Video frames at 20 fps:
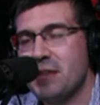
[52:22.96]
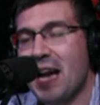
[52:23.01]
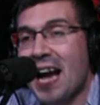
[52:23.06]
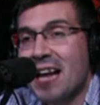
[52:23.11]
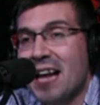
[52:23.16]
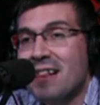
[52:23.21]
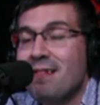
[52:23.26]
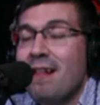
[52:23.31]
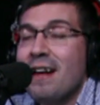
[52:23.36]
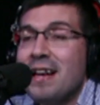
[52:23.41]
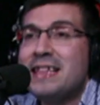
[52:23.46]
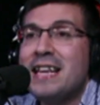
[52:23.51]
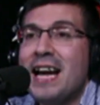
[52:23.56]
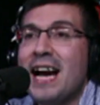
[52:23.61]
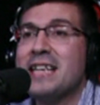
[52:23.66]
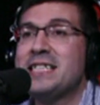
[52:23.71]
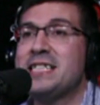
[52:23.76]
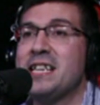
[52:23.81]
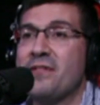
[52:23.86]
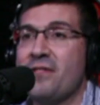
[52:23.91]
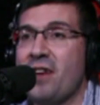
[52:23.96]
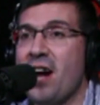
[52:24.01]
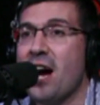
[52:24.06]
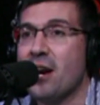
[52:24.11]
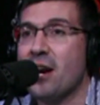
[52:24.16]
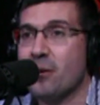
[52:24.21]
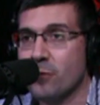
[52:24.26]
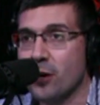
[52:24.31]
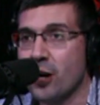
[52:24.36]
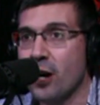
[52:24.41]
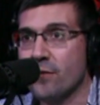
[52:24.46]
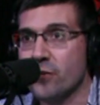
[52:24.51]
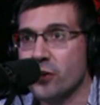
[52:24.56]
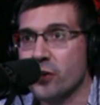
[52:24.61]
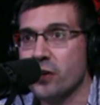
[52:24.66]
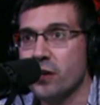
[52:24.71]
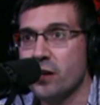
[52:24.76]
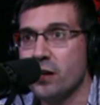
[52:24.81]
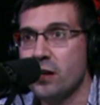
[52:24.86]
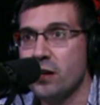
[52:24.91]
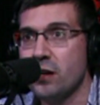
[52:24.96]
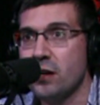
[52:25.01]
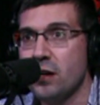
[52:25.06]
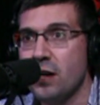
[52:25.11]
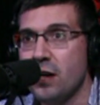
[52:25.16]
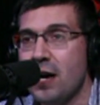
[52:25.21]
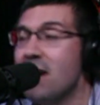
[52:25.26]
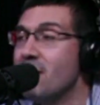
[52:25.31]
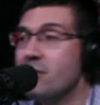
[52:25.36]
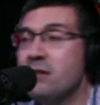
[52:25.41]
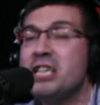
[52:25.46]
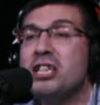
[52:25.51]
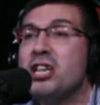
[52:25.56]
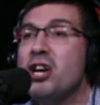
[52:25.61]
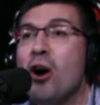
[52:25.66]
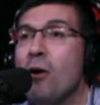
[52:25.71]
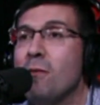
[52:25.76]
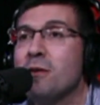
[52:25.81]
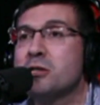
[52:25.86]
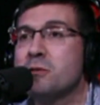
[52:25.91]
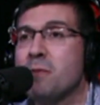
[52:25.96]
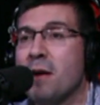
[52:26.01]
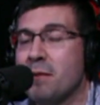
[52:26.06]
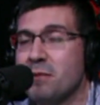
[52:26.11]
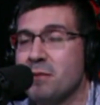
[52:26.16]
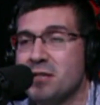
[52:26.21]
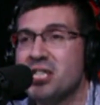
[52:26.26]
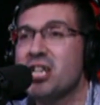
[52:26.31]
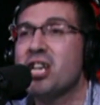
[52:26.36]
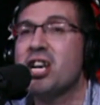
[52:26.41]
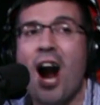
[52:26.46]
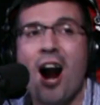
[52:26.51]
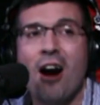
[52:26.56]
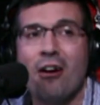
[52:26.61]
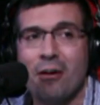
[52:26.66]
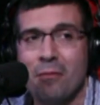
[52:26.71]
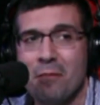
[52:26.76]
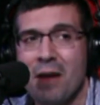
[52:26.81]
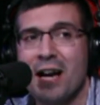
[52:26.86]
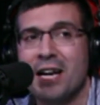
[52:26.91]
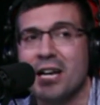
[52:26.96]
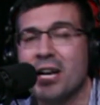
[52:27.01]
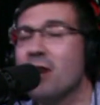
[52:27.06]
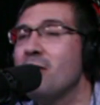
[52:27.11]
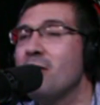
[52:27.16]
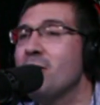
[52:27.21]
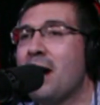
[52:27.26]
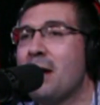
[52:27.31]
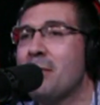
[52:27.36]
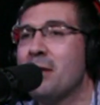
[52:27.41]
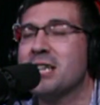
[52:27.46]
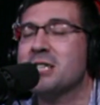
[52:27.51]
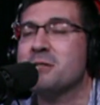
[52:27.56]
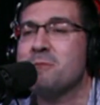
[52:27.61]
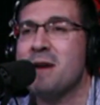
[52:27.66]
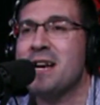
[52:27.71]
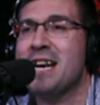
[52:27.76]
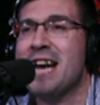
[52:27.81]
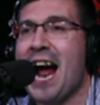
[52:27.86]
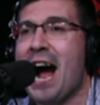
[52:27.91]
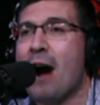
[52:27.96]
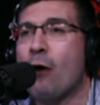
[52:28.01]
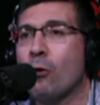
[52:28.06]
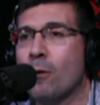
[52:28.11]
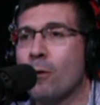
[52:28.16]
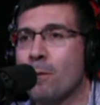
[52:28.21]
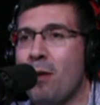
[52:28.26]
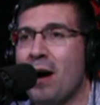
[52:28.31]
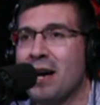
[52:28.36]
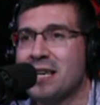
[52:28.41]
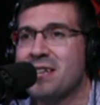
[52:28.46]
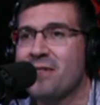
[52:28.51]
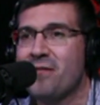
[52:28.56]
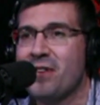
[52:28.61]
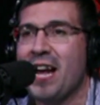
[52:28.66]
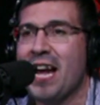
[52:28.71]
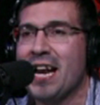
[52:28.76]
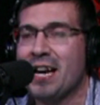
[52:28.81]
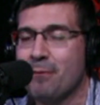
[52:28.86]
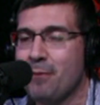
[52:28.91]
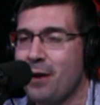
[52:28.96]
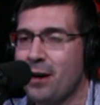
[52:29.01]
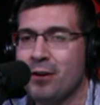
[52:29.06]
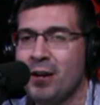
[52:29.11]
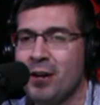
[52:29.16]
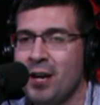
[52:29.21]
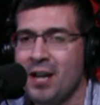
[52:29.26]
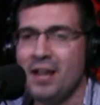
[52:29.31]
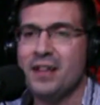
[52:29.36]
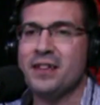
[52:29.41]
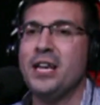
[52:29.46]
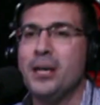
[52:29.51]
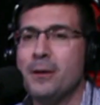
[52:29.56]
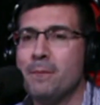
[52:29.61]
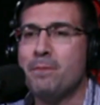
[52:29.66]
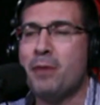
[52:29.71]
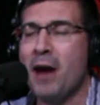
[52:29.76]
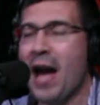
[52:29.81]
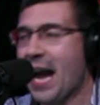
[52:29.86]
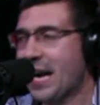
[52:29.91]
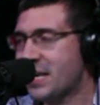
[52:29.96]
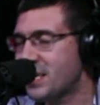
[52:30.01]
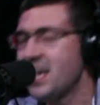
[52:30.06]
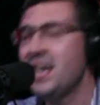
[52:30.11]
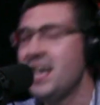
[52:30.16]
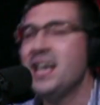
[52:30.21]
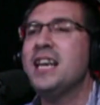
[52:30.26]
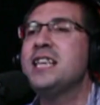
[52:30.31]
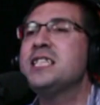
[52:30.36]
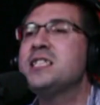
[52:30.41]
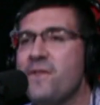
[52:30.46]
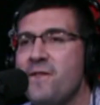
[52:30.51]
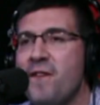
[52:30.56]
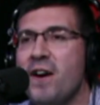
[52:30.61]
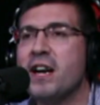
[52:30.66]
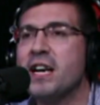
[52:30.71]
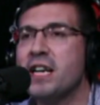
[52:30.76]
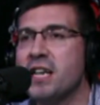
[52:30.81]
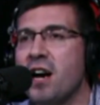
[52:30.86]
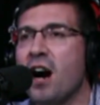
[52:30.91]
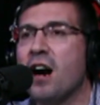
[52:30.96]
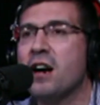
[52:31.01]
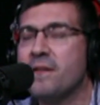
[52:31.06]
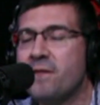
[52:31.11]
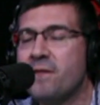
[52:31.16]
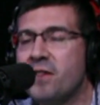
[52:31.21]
I like the idea of Connor McGovern. I don't need to know much about him. He's a guard. I'm not going to spend an hour pontificating about the impact. He's a fucking guard.